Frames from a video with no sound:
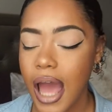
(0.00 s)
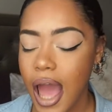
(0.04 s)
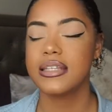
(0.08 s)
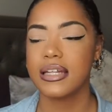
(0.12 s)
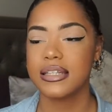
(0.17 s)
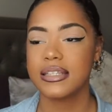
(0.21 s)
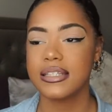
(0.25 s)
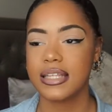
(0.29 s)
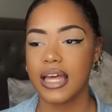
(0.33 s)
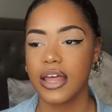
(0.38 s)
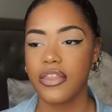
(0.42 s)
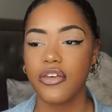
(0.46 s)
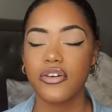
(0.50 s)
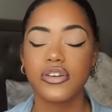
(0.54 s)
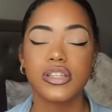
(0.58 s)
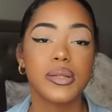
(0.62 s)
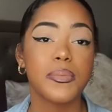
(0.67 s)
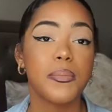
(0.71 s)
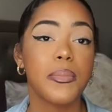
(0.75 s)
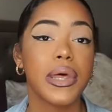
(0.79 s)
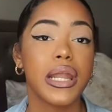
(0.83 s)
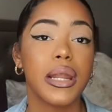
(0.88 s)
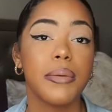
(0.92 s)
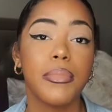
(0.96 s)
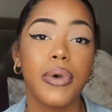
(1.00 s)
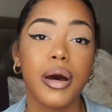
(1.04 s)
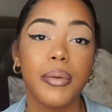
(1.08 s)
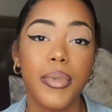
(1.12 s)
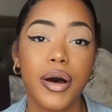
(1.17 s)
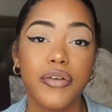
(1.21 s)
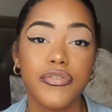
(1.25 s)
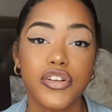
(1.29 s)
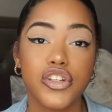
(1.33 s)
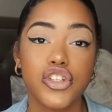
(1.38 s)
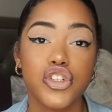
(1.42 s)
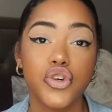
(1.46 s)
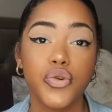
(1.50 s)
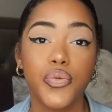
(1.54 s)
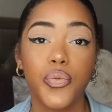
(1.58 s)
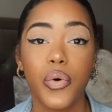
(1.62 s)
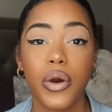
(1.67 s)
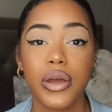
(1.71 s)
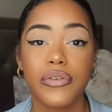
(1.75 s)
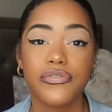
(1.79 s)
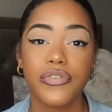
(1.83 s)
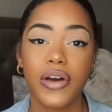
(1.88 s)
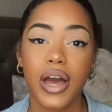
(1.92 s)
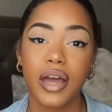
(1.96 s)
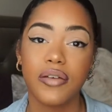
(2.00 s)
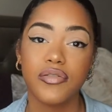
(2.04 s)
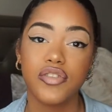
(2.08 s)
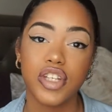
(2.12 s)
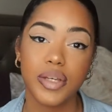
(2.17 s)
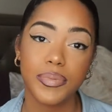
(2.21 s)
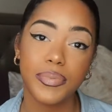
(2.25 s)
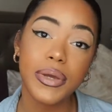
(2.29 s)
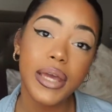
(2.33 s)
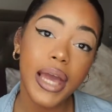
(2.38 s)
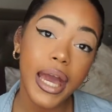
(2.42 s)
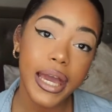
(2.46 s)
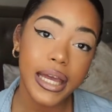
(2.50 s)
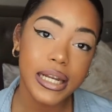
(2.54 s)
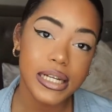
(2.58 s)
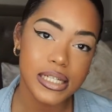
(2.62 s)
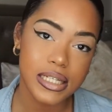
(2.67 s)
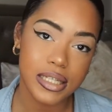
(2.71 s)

So let's say there's a minimum of a 2.5 GPA.